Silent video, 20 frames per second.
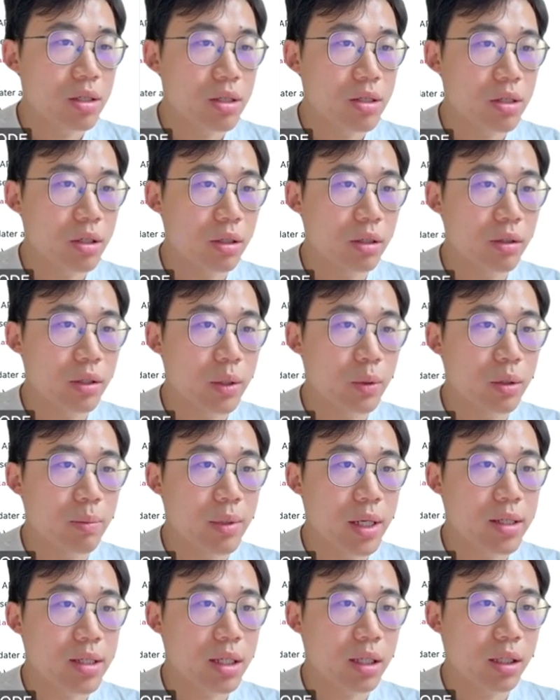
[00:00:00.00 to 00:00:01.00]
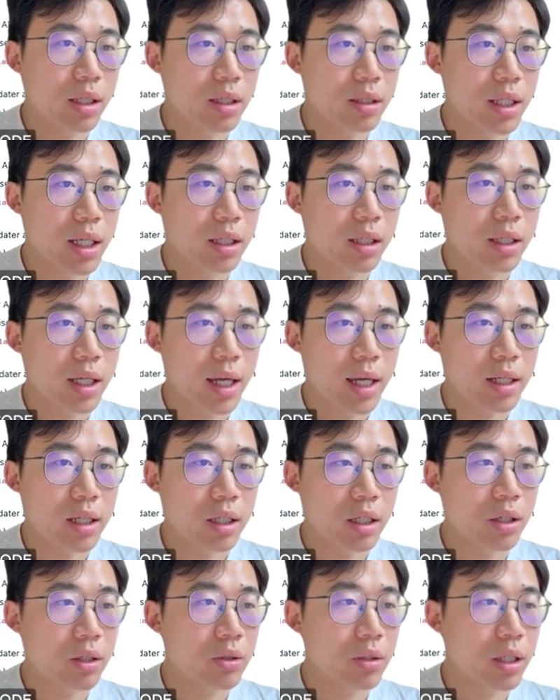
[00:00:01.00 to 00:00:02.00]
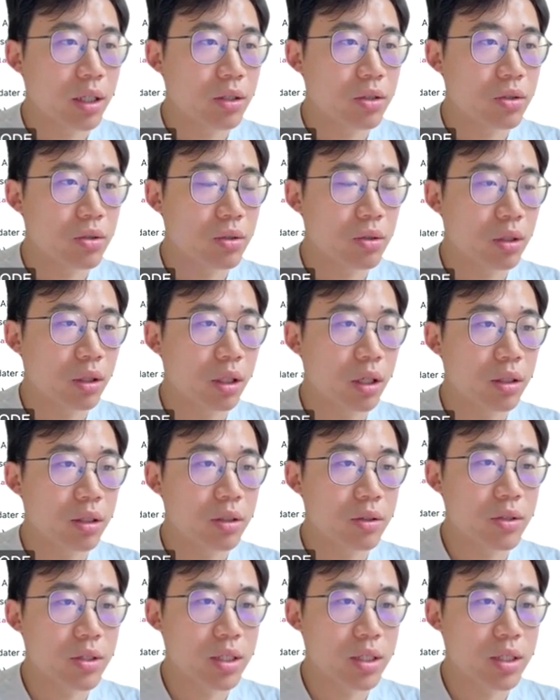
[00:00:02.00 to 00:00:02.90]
So it will basically delegate any coding to claw code